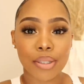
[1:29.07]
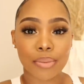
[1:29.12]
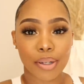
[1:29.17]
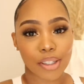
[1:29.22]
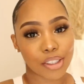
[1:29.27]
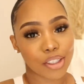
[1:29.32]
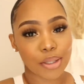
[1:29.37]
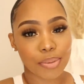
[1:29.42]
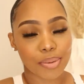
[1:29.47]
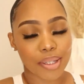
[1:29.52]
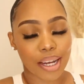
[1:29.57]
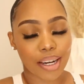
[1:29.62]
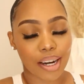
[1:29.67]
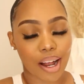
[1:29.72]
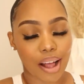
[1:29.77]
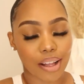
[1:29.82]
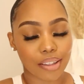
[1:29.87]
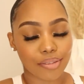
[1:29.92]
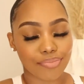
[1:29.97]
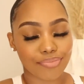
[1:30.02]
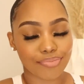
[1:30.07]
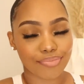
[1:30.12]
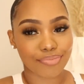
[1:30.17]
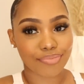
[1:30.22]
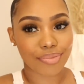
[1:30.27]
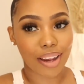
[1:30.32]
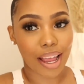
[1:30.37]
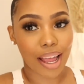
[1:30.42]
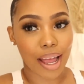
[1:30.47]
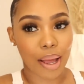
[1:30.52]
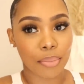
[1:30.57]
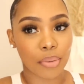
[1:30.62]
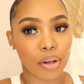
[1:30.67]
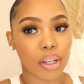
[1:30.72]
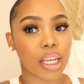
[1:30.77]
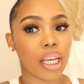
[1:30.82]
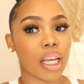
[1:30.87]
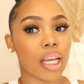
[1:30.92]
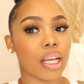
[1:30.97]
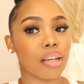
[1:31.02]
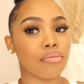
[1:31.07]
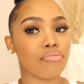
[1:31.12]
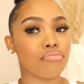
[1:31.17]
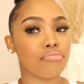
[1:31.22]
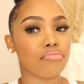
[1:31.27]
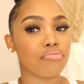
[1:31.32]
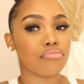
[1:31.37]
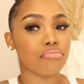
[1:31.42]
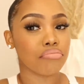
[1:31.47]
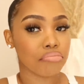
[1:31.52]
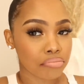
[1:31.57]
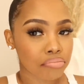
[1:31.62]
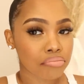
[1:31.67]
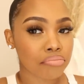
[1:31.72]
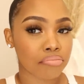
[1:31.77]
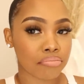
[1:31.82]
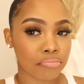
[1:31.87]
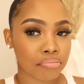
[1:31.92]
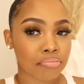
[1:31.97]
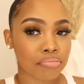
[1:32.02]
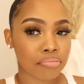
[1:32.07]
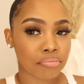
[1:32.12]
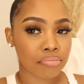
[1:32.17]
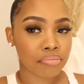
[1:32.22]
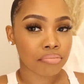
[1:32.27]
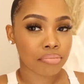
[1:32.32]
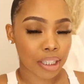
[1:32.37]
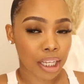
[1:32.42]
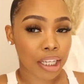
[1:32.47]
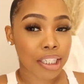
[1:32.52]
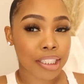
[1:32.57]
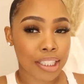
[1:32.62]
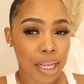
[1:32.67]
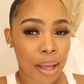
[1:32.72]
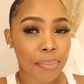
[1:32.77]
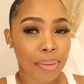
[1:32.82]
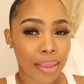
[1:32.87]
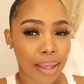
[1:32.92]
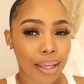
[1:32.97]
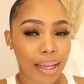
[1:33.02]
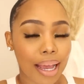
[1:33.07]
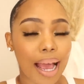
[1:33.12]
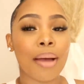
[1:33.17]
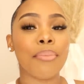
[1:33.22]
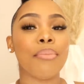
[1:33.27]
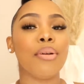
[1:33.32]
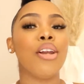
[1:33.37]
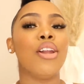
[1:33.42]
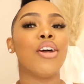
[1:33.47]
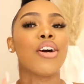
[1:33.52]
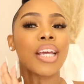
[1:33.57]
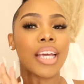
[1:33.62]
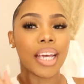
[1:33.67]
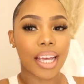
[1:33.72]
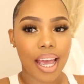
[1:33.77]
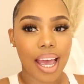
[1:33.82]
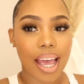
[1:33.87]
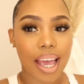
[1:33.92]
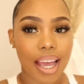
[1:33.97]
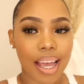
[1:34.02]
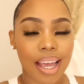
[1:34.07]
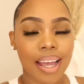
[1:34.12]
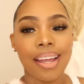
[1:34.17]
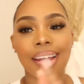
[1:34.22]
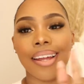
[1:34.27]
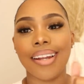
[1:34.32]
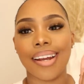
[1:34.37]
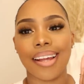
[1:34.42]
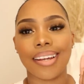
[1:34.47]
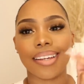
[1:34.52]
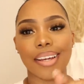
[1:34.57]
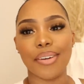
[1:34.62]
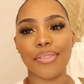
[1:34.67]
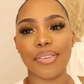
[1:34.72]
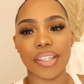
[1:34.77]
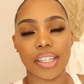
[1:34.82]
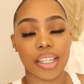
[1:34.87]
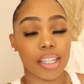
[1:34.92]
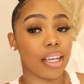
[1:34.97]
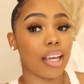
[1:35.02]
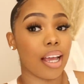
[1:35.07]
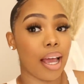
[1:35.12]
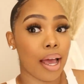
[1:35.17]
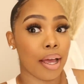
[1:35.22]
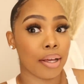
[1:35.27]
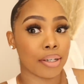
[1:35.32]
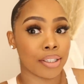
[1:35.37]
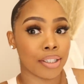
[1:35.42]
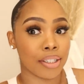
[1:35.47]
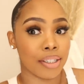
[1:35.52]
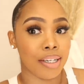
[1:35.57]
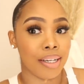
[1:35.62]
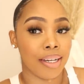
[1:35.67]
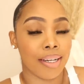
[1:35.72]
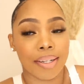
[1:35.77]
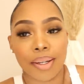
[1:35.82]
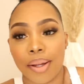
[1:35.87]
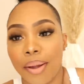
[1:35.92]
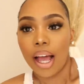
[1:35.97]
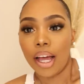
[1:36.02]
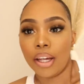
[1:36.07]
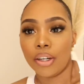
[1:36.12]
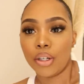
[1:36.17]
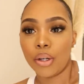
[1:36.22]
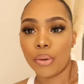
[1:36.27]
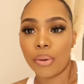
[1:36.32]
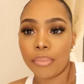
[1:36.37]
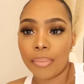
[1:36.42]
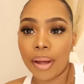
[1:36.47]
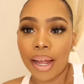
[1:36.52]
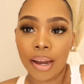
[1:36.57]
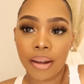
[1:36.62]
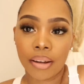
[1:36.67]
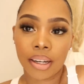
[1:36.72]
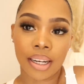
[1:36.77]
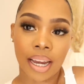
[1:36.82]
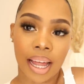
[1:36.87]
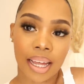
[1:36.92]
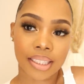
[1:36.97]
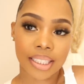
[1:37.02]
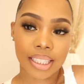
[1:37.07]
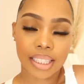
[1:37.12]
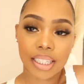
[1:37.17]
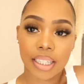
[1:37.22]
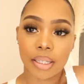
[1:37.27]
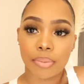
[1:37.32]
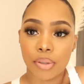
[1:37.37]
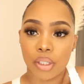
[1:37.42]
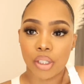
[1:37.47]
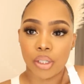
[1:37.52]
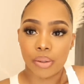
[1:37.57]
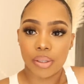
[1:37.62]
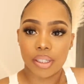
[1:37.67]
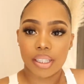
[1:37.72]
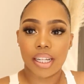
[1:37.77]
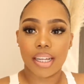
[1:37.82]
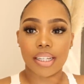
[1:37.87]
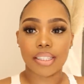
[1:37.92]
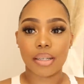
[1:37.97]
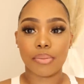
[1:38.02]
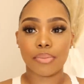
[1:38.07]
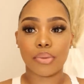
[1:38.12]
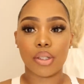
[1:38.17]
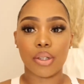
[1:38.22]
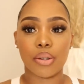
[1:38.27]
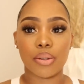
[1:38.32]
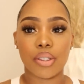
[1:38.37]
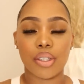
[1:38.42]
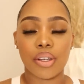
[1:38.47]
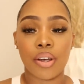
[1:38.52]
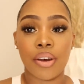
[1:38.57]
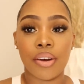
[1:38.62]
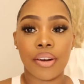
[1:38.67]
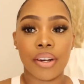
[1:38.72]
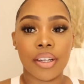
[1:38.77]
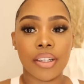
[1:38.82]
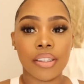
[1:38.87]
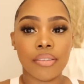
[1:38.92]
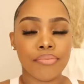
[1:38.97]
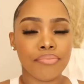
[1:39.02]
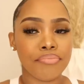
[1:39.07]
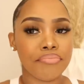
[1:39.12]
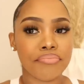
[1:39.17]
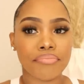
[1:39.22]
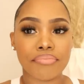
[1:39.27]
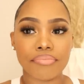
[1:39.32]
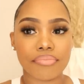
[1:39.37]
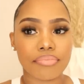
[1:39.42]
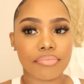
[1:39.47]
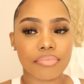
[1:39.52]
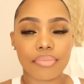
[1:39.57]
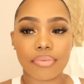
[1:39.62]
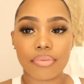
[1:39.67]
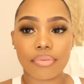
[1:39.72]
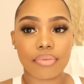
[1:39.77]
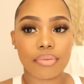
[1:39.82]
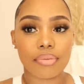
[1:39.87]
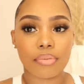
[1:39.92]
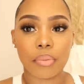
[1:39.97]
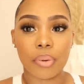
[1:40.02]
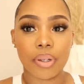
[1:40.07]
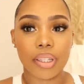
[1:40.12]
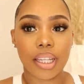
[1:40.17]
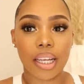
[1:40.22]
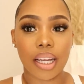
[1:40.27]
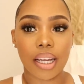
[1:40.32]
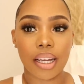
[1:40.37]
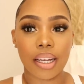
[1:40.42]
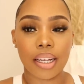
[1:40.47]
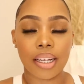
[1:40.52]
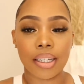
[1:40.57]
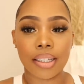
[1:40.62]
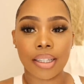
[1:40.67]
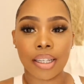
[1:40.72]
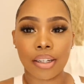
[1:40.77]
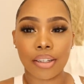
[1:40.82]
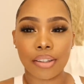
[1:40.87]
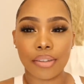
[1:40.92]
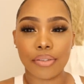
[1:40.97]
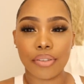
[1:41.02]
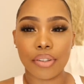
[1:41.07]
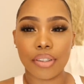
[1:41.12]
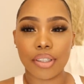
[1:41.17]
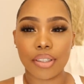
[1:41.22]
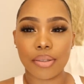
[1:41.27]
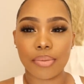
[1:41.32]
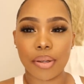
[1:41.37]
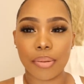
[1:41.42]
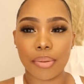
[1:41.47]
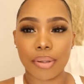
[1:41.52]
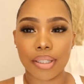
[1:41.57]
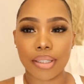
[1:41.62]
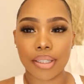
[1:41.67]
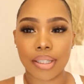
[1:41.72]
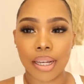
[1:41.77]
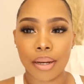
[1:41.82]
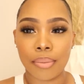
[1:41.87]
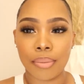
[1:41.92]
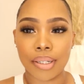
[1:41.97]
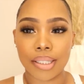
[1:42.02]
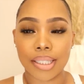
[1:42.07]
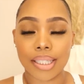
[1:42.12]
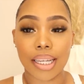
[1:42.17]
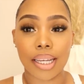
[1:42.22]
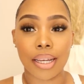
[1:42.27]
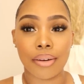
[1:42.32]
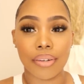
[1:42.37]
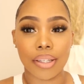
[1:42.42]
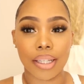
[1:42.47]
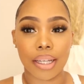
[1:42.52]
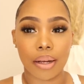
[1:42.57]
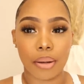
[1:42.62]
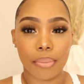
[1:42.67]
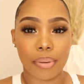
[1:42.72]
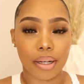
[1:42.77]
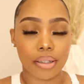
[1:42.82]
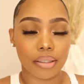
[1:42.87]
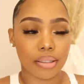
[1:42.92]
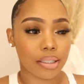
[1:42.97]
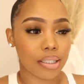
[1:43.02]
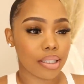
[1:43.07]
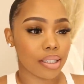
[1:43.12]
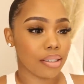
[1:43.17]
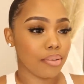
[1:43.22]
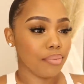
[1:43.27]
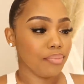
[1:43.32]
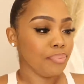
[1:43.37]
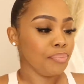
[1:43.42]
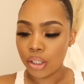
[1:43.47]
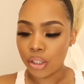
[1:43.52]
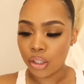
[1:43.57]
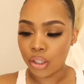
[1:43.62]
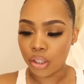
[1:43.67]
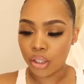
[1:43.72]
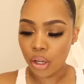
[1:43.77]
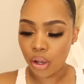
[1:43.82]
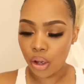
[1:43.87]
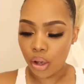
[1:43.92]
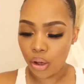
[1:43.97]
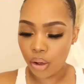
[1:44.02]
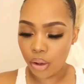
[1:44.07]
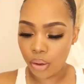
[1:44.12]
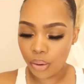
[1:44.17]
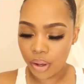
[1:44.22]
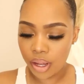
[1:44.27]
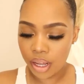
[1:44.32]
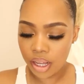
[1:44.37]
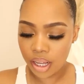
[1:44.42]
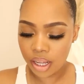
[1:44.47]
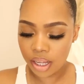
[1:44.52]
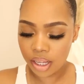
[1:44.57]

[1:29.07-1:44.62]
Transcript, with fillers: to my YouTube channel. I'm looking like something. I'm looking like everything, actually. I don't know why my lighting keeps doing that. I'm so sorry. One thing that confuses me about this camera is everything about it. So,